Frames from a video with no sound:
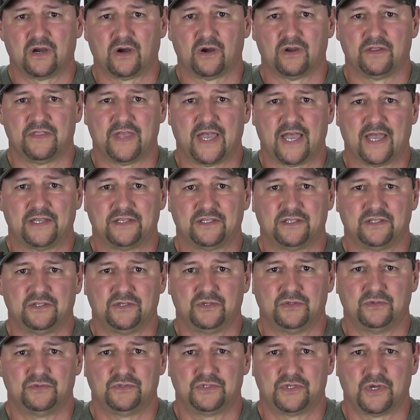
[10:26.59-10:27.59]
or that
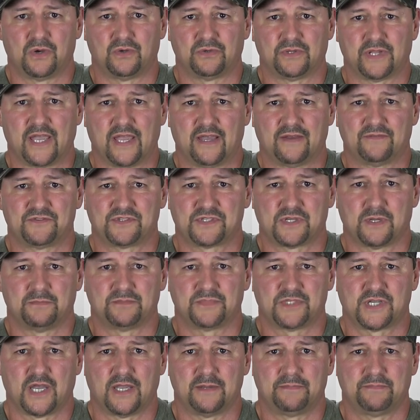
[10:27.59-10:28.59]
you don't have some
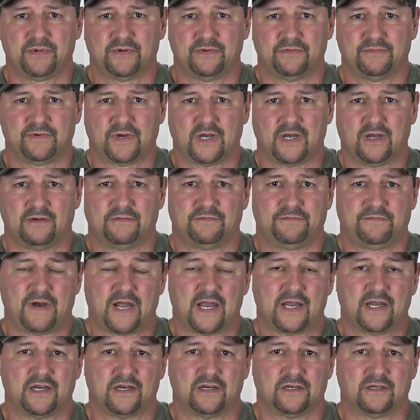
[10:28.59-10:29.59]
type of
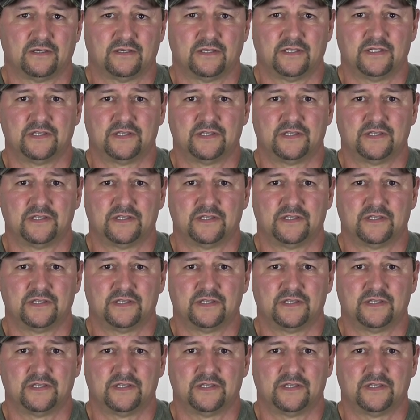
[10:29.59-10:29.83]
fire